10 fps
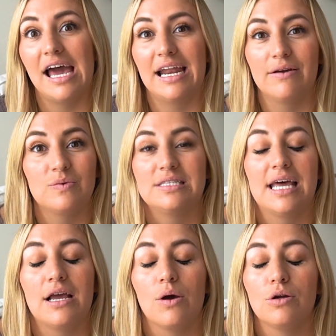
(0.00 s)
and I was
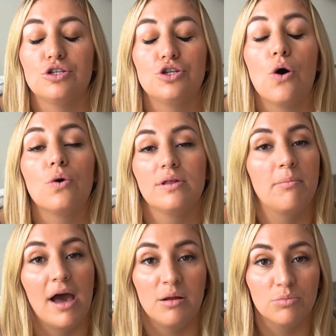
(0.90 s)
like totally
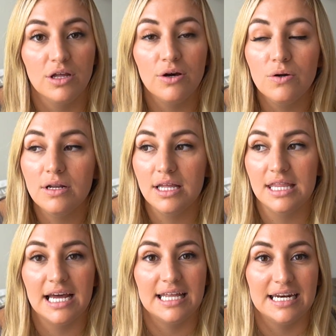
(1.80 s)
mind blown
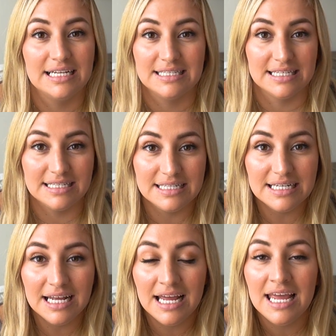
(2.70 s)
that that existed.